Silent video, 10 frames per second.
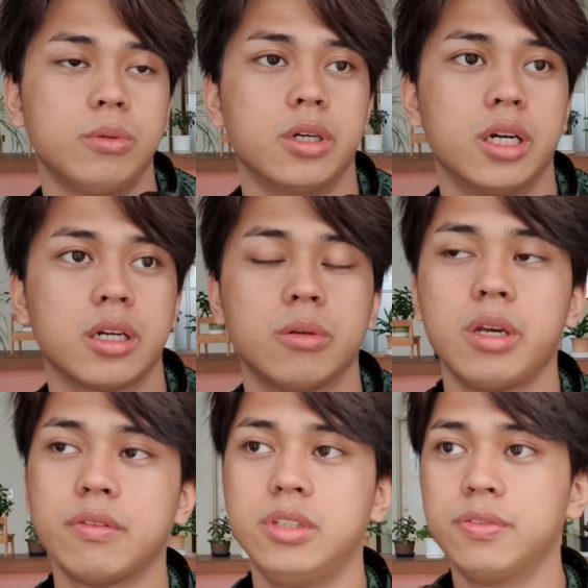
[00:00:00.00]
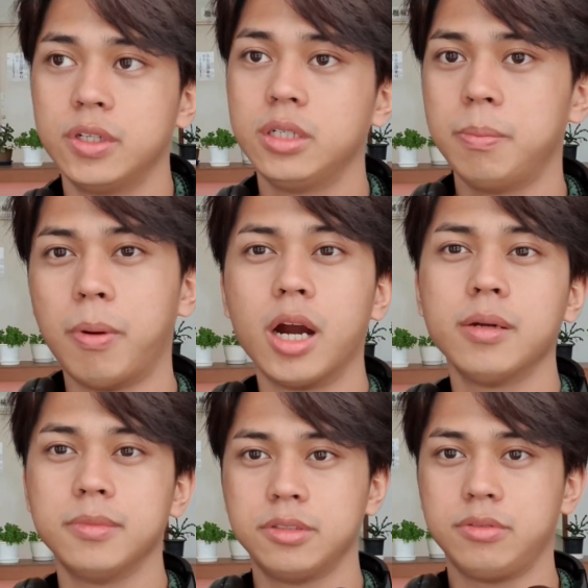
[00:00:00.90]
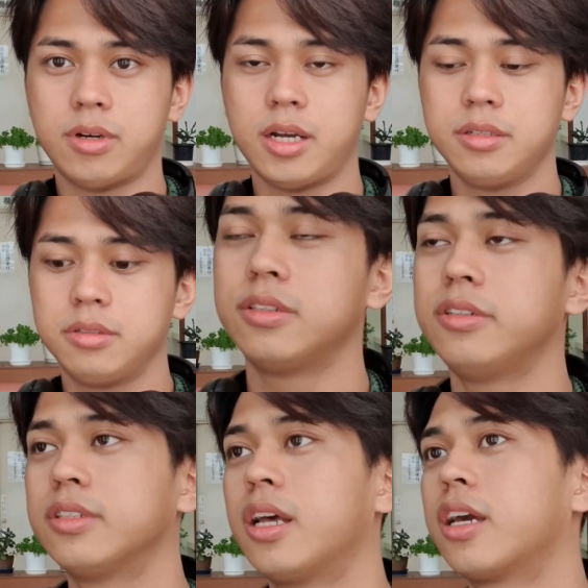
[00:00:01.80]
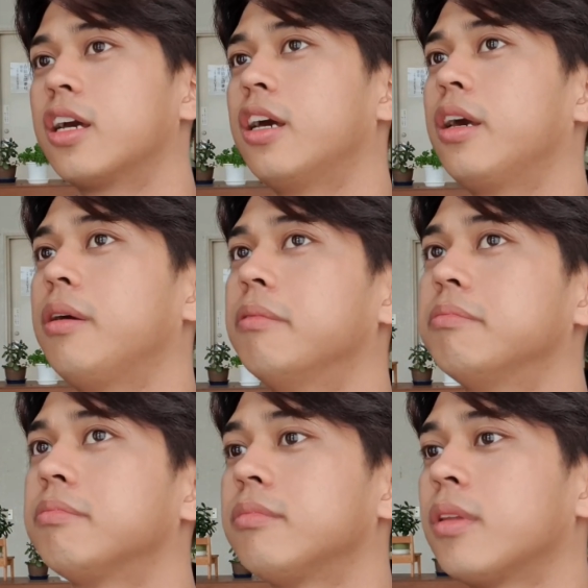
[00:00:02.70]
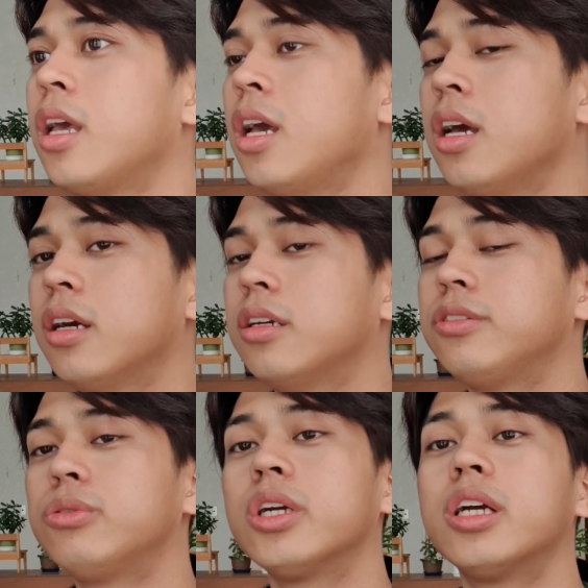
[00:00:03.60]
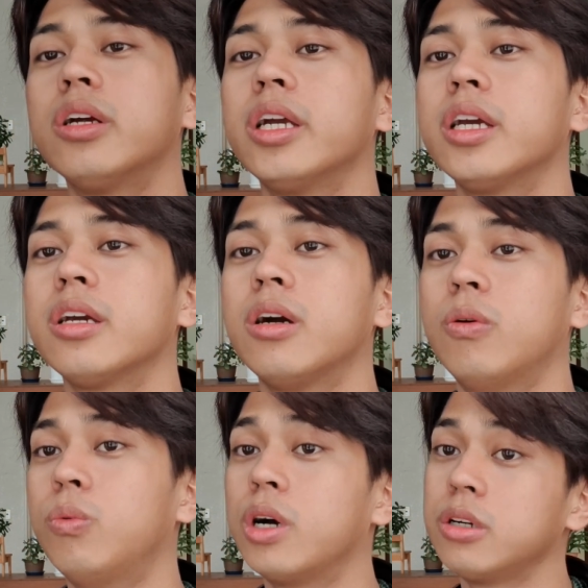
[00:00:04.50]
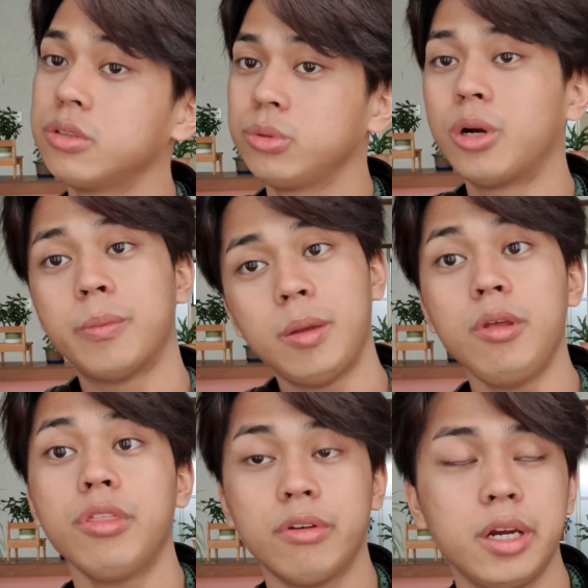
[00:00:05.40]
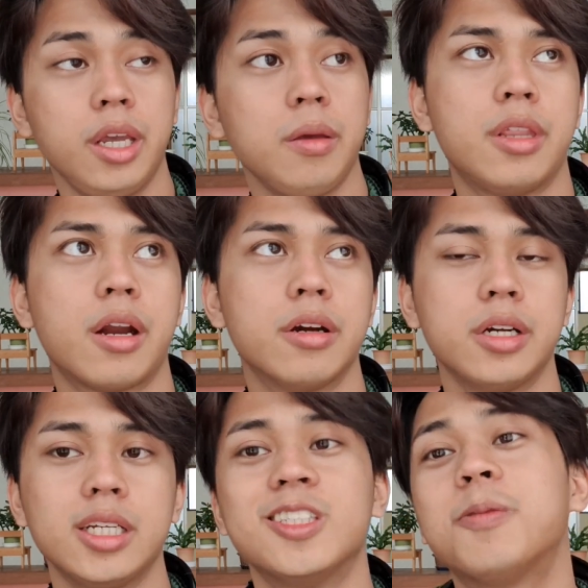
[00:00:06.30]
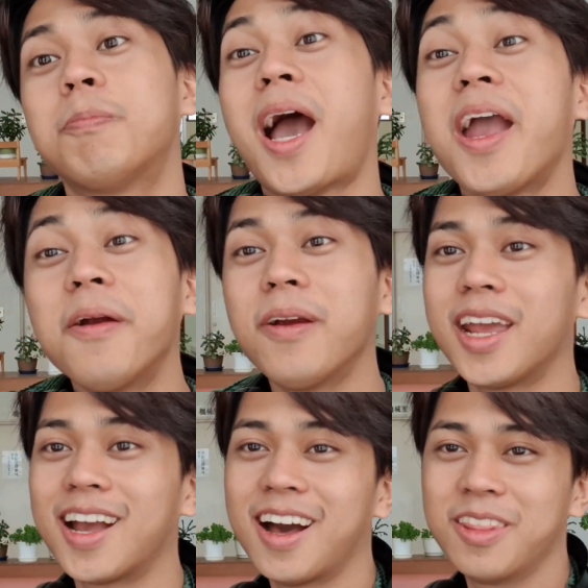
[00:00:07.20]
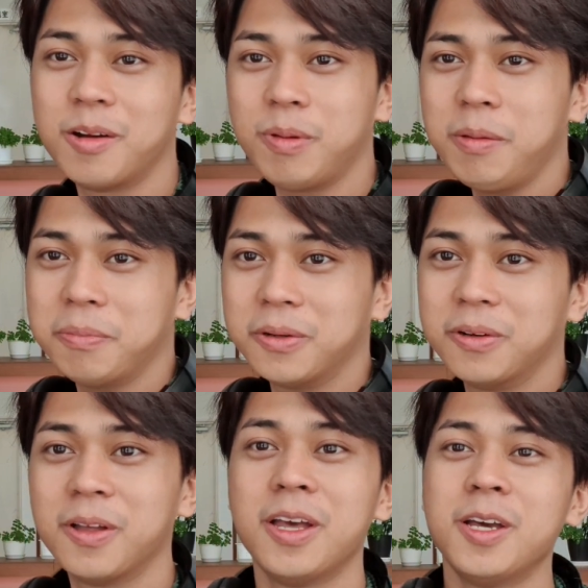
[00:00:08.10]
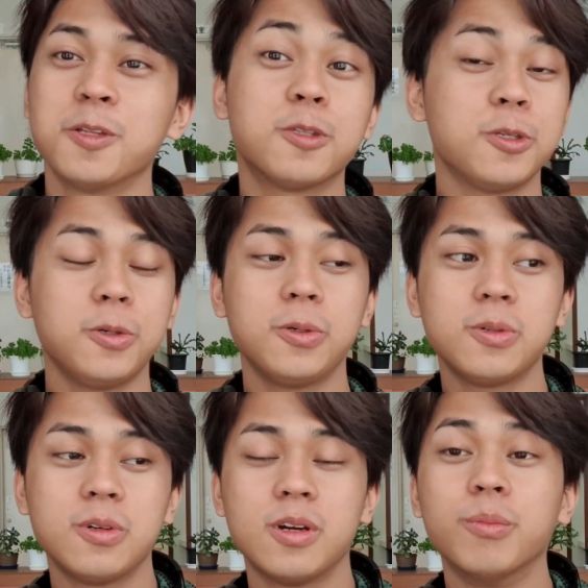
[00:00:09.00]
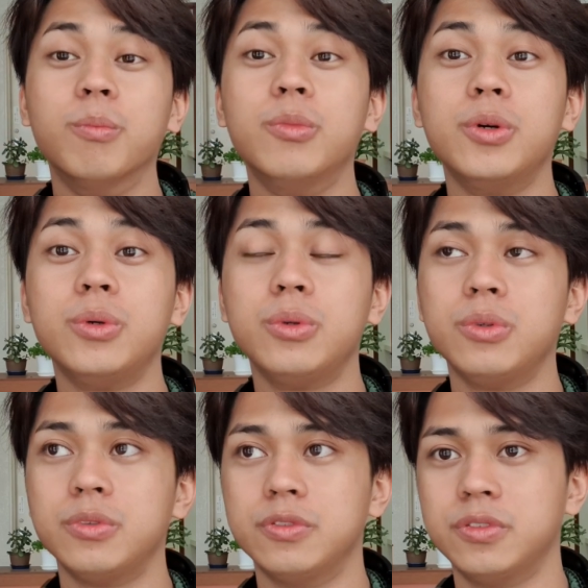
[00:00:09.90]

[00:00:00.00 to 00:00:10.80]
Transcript: work, we have different departments, right? There's like a triggering one or two or maybe three that are inspiring other people to move